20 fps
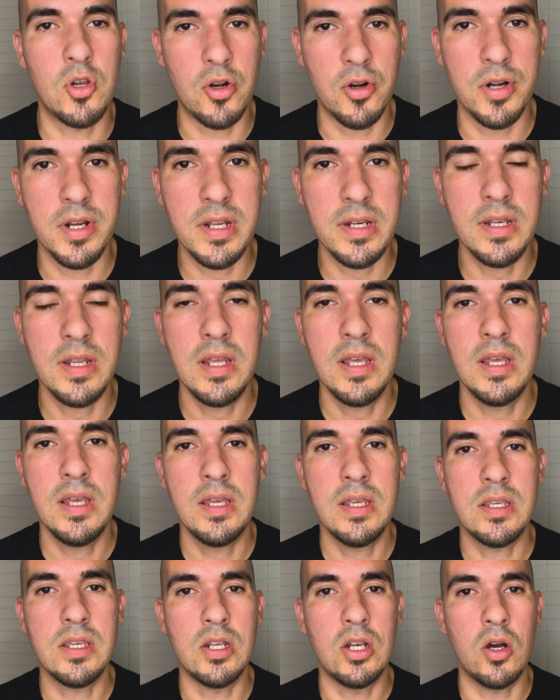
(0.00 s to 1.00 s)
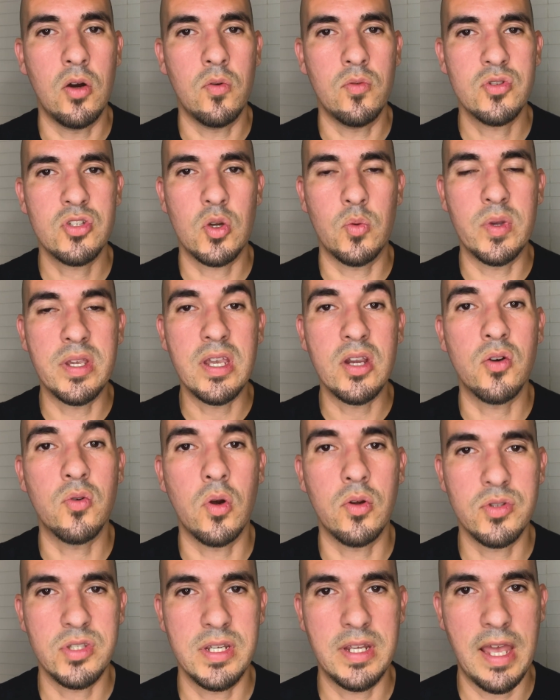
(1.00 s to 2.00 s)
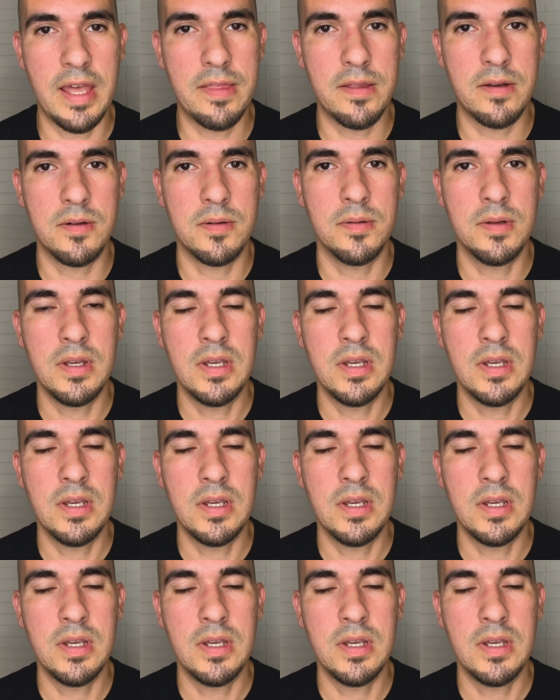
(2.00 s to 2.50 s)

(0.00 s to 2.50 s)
learning, so we can grow together.